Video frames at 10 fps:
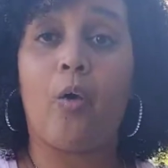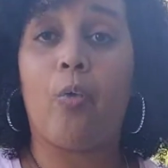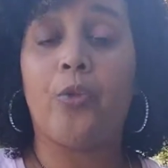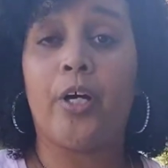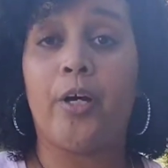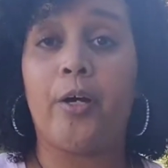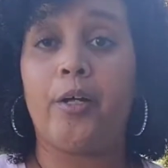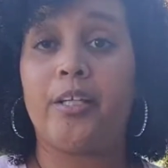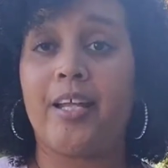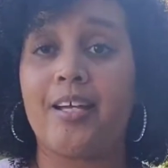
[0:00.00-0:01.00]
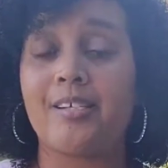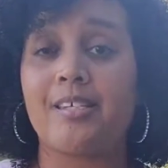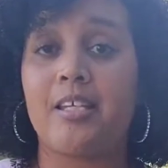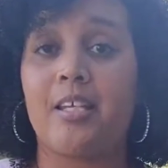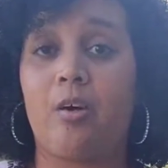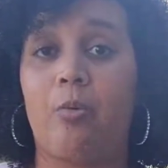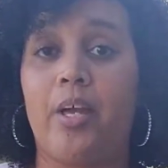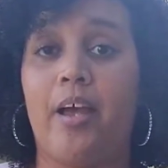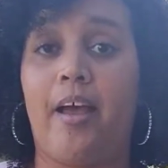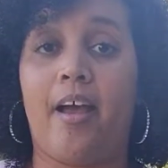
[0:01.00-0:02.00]
the next thing that
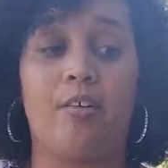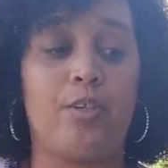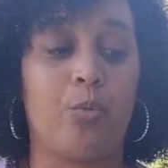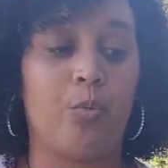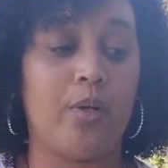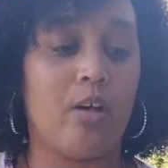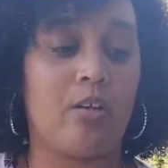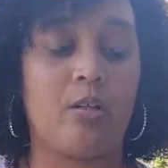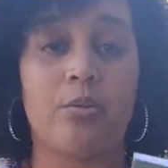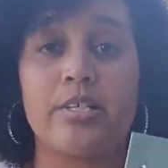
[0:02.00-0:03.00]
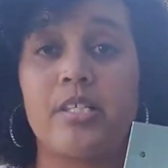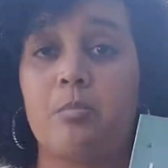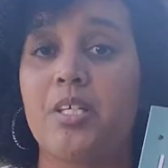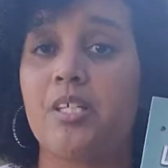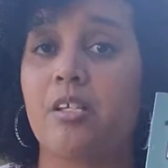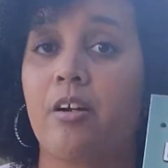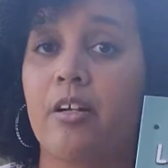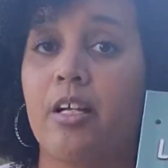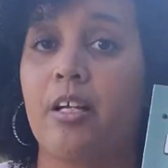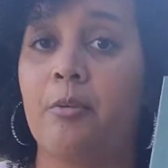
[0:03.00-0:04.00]
we have that we are going to be
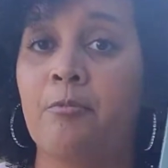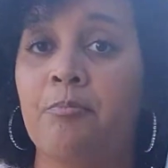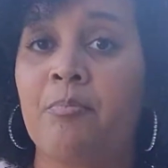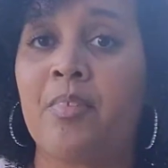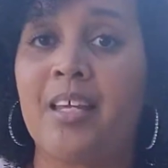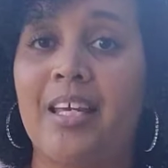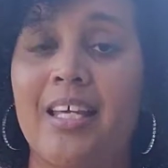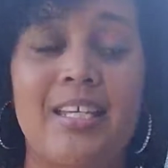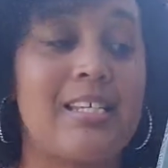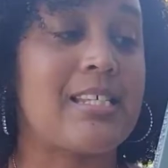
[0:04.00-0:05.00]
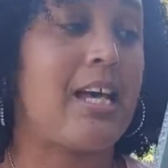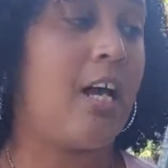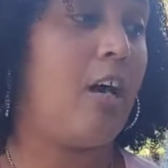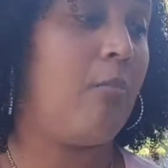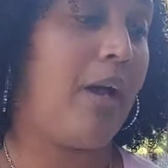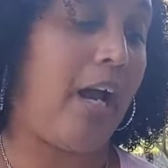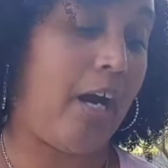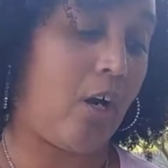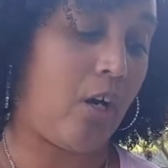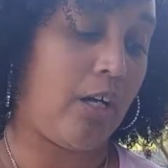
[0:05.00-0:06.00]
starting is
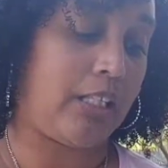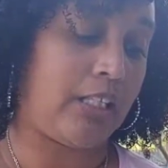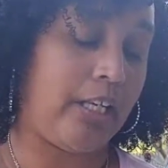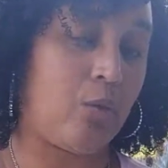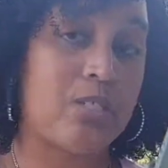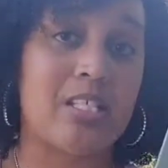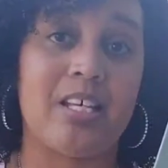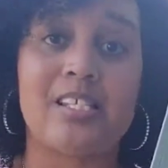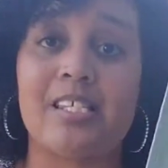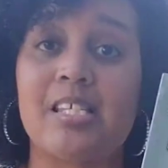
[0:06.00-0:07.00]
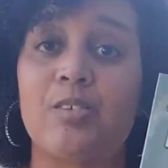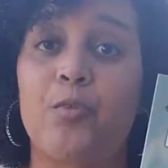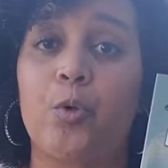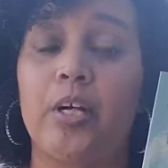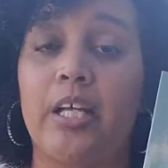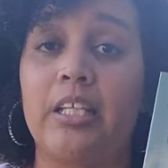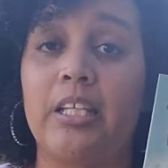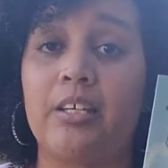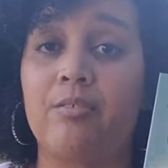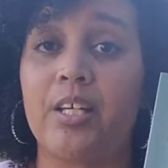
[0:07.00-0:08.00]
our language lessons for a
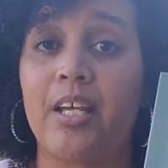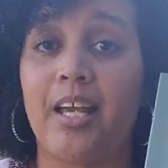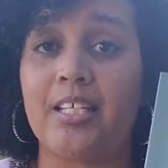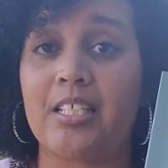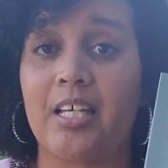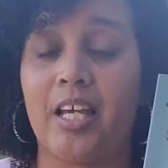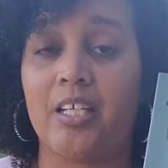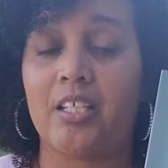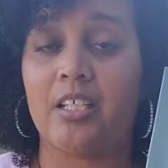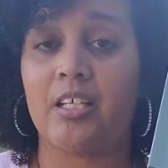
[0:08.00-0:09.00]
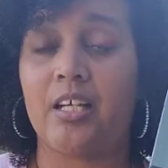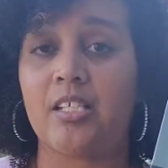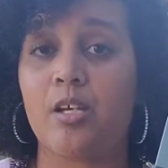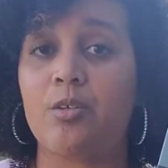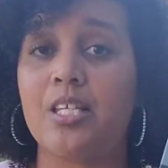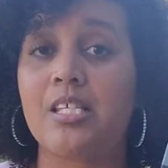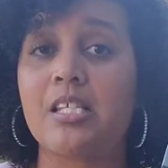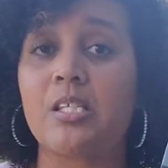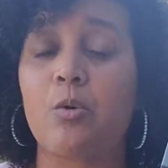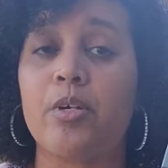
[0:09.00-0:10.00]
living education. And so this
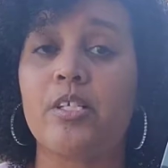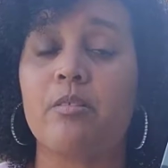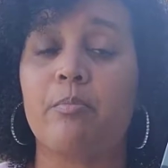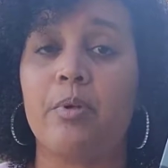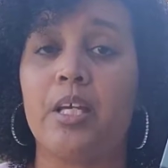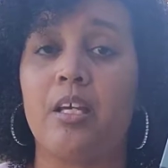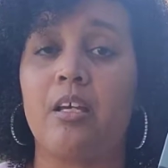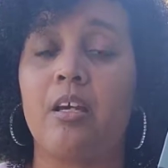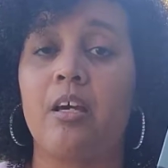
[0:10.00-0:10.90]
is going to be